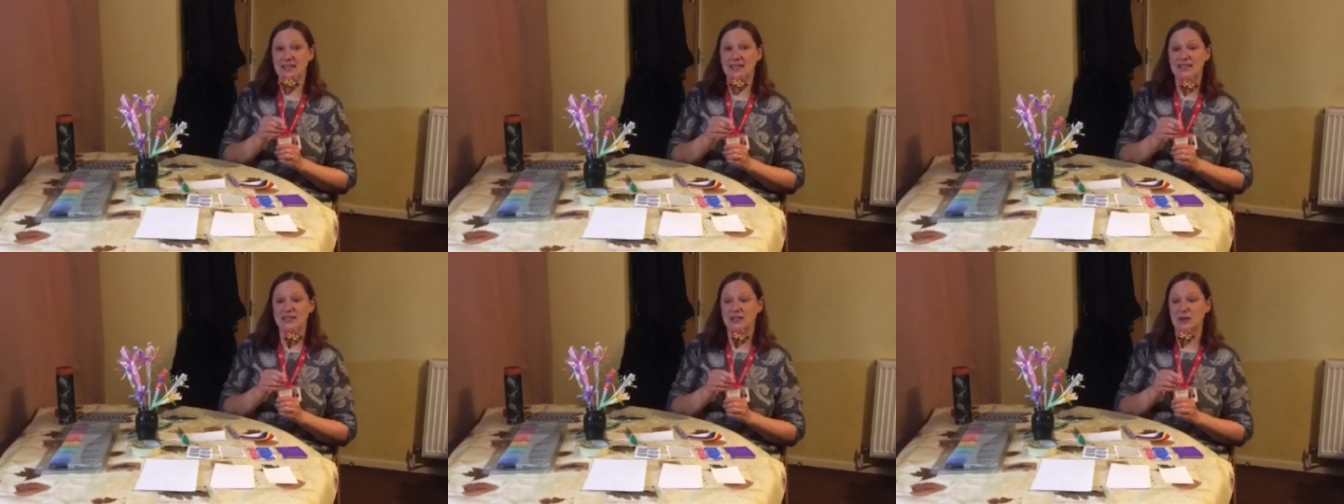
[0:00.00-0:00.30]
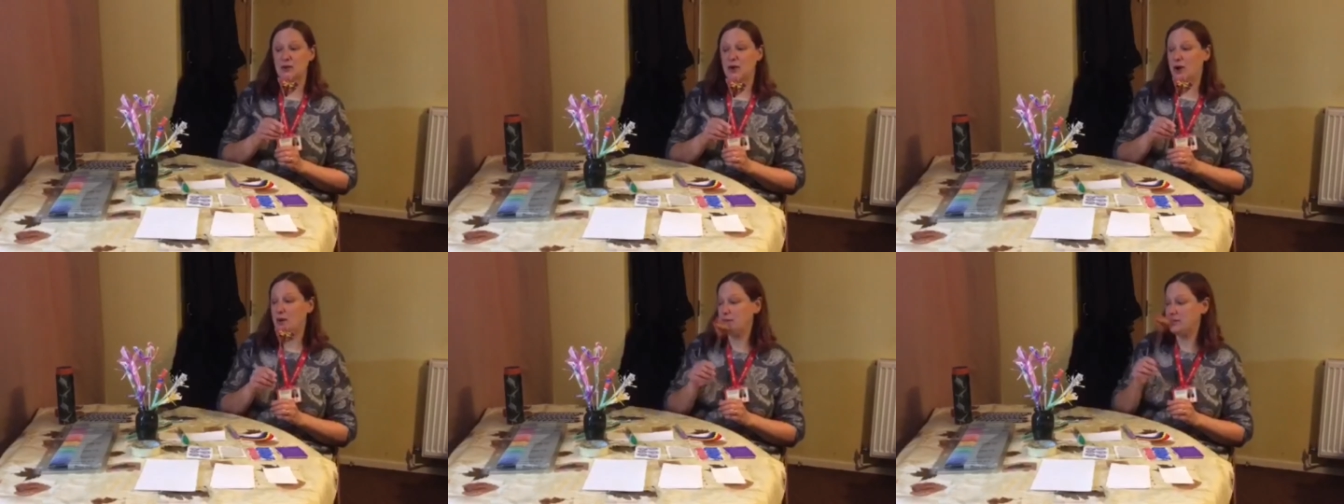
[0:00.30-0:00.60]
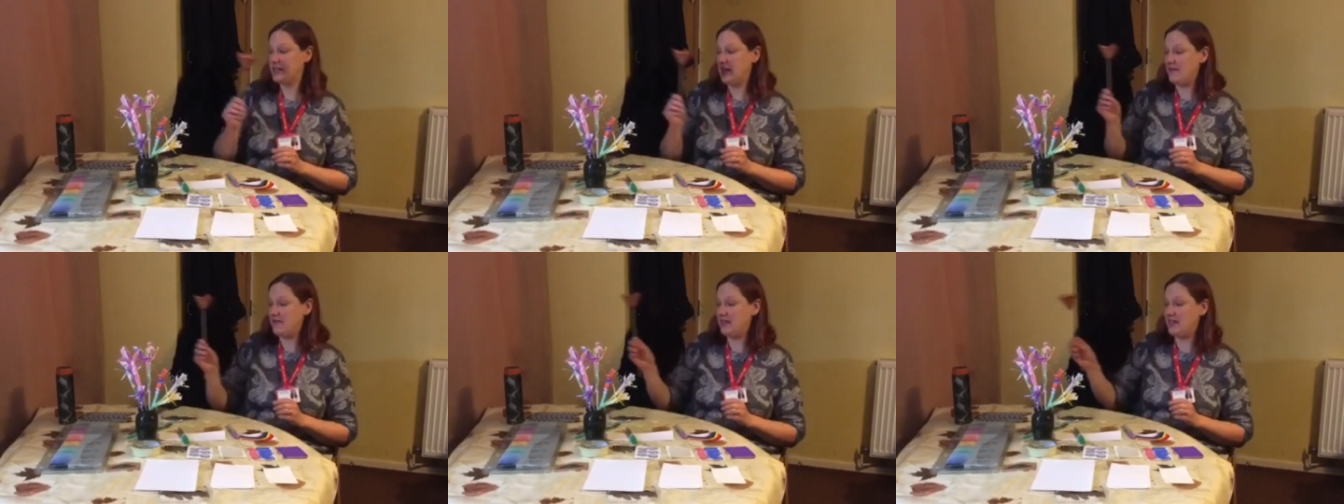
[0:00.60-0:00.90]
so I
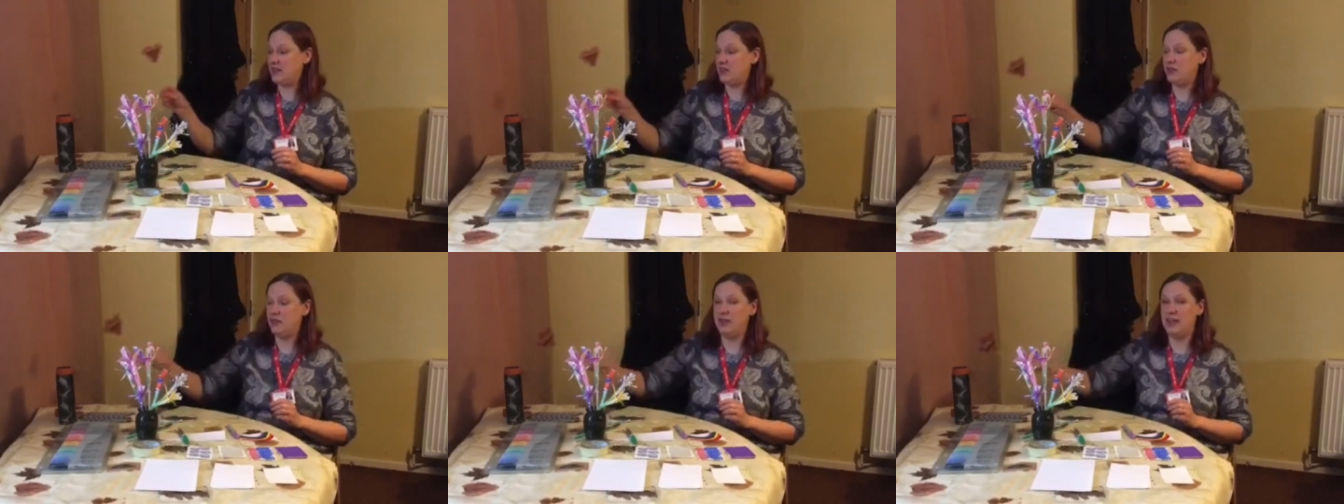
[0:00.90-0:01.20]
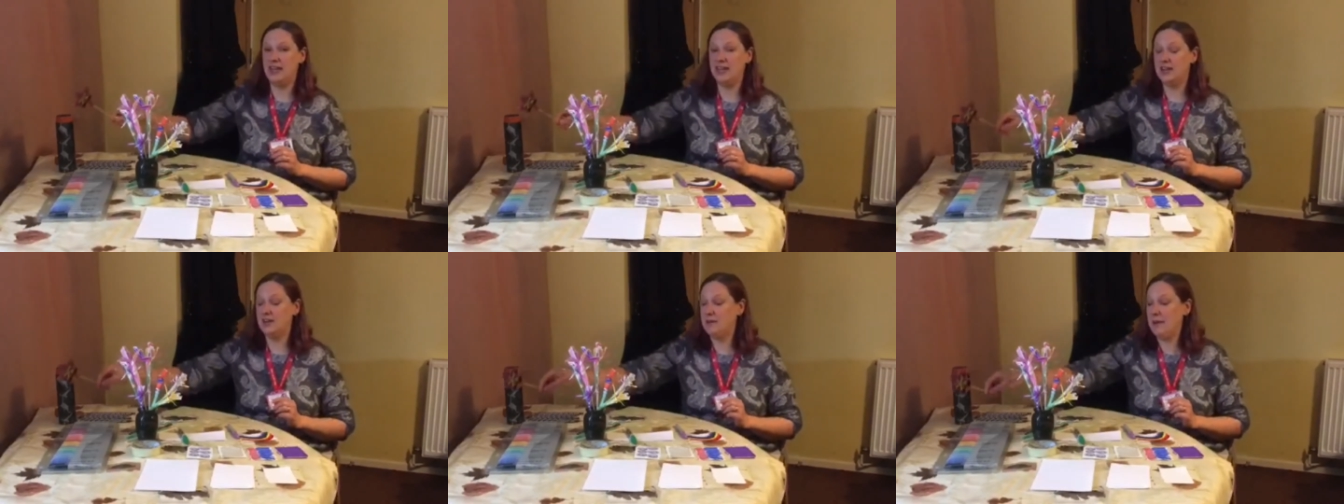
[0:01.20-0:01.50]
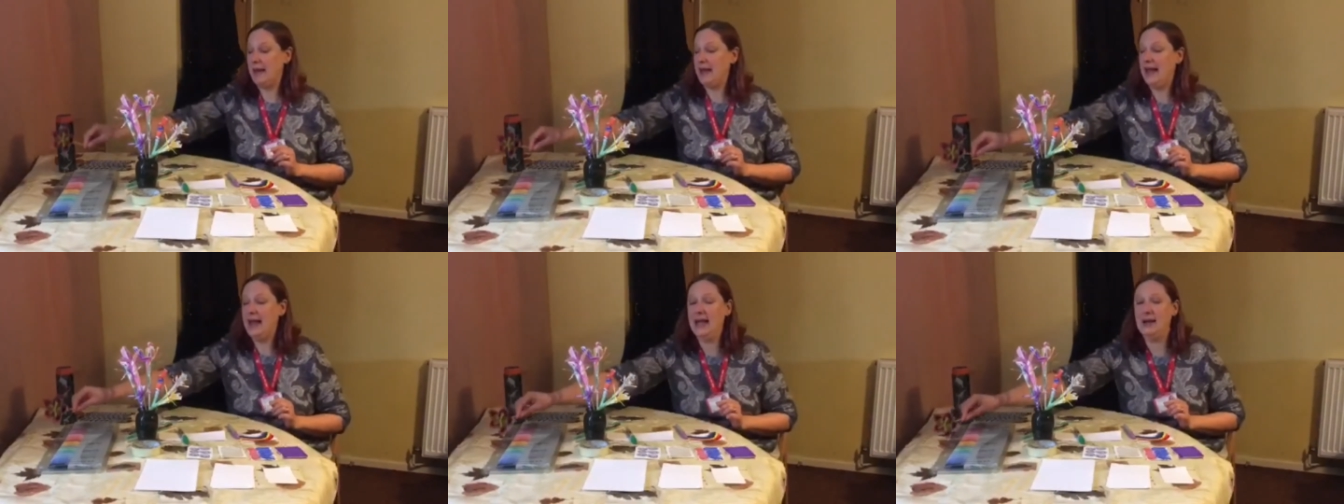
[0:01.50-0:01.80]
was having a think
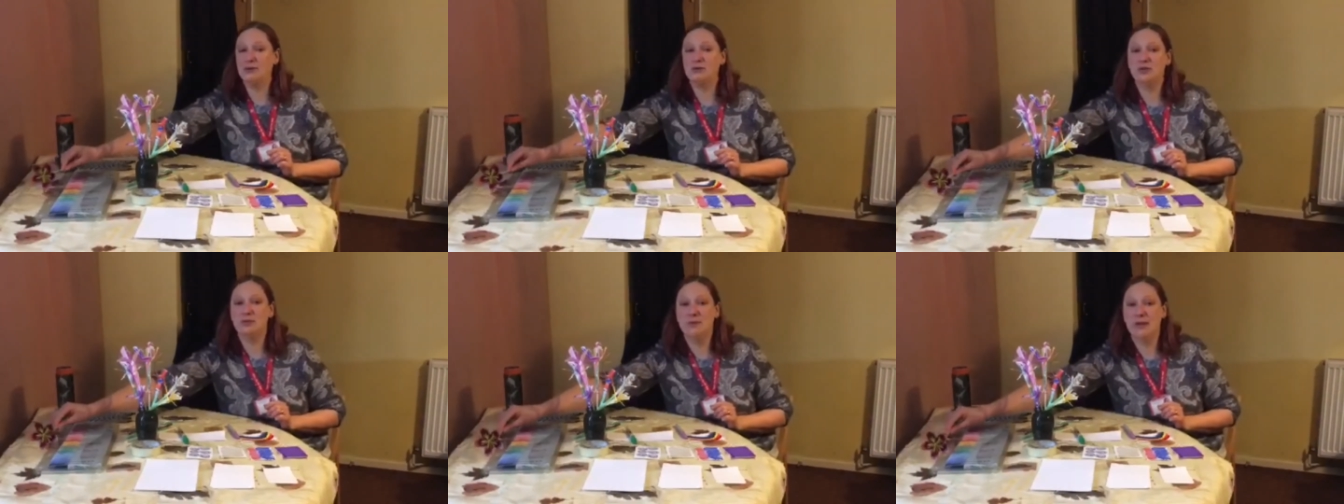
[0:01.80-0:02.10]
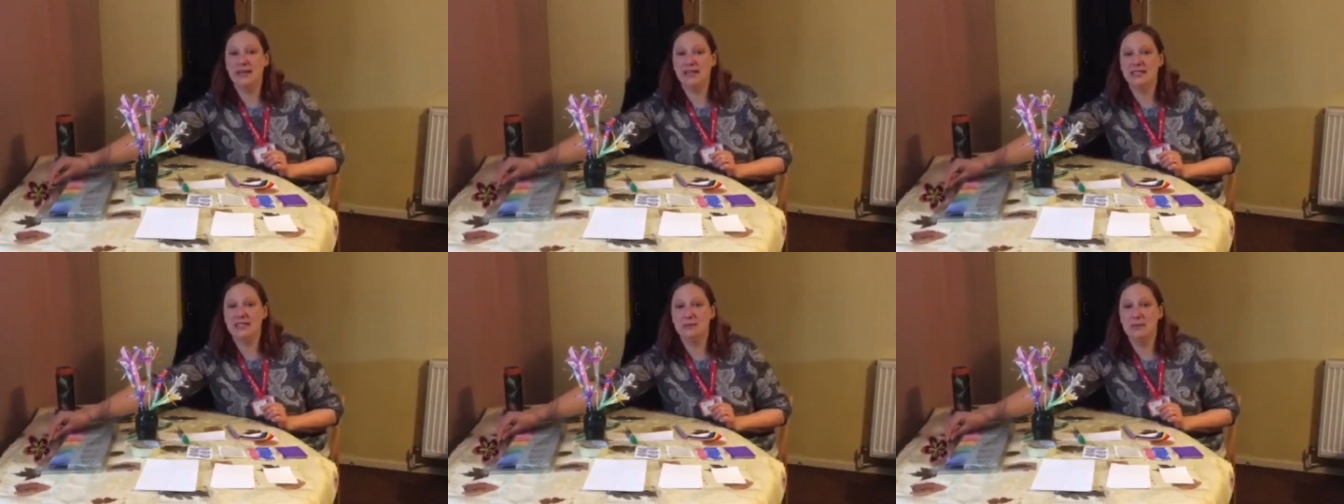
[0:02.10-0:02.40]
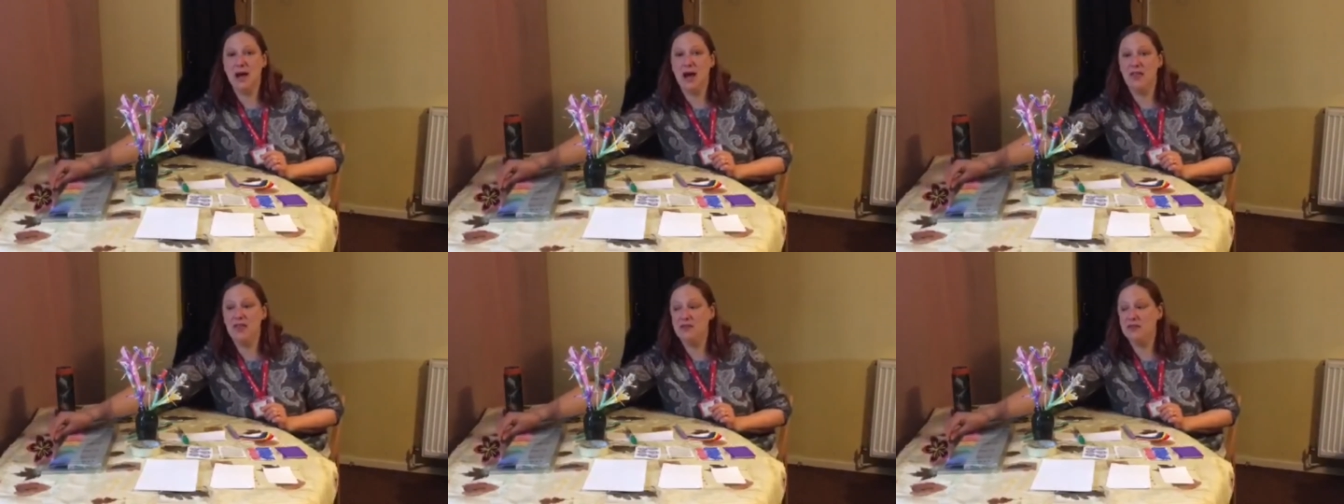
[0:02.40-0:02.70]
about how to make
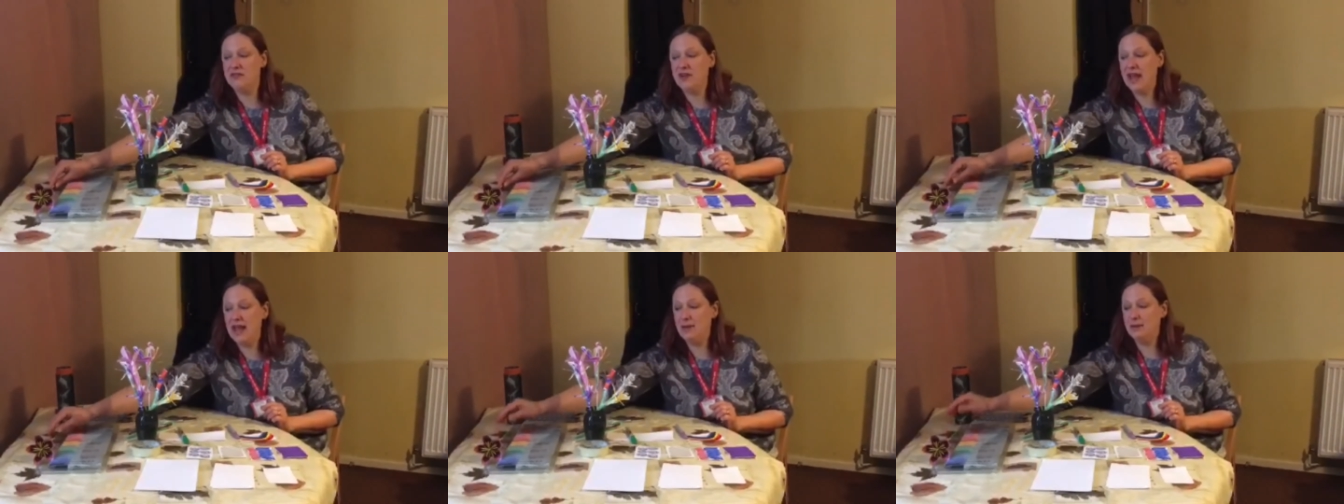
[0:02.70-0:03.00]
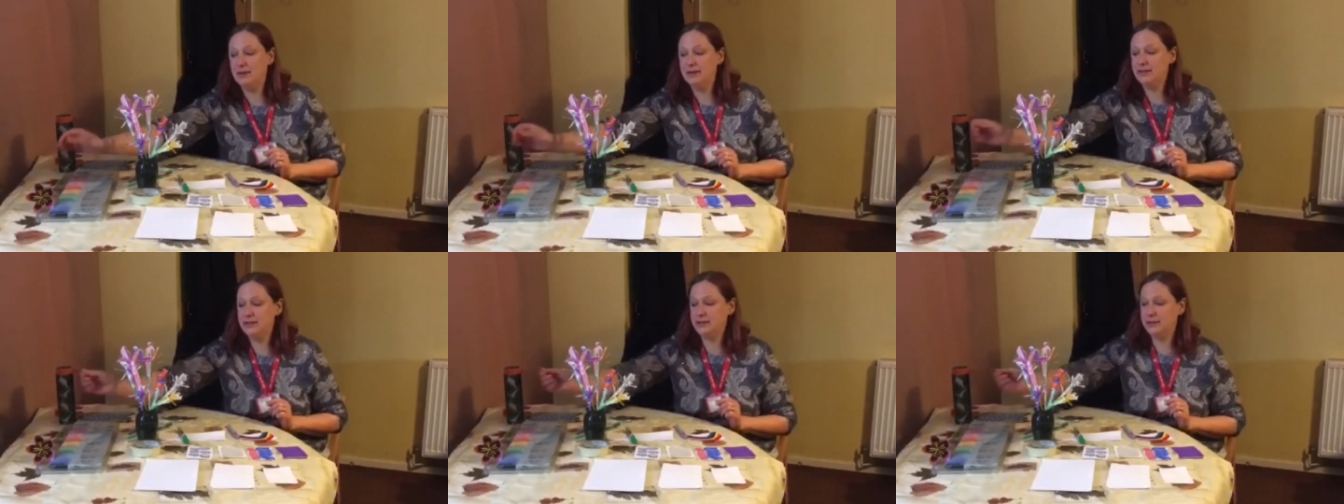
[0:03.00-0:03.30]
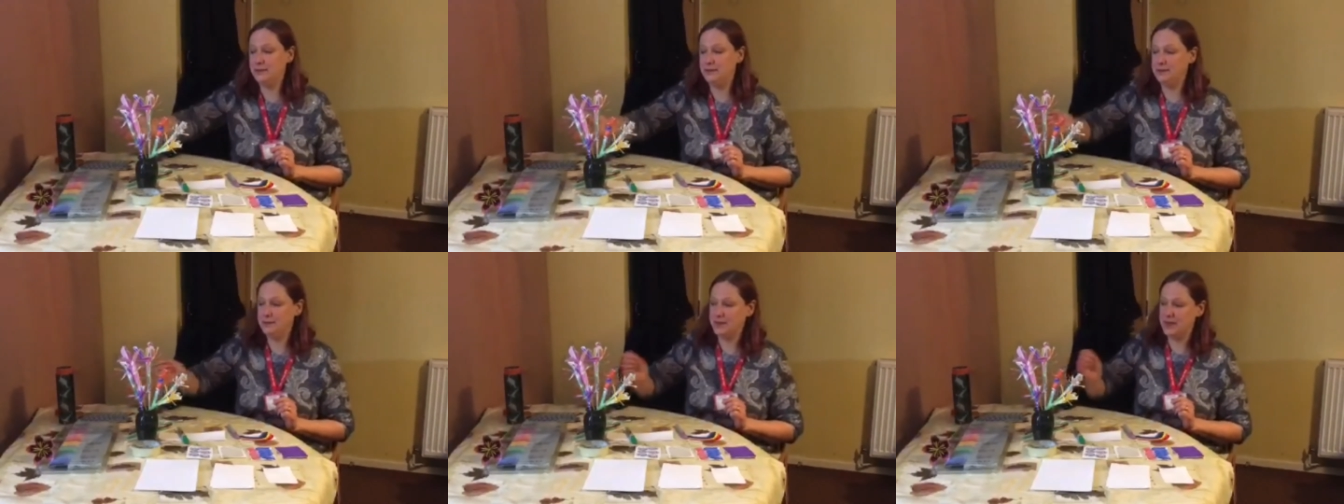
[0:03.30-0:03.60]
some other flowers,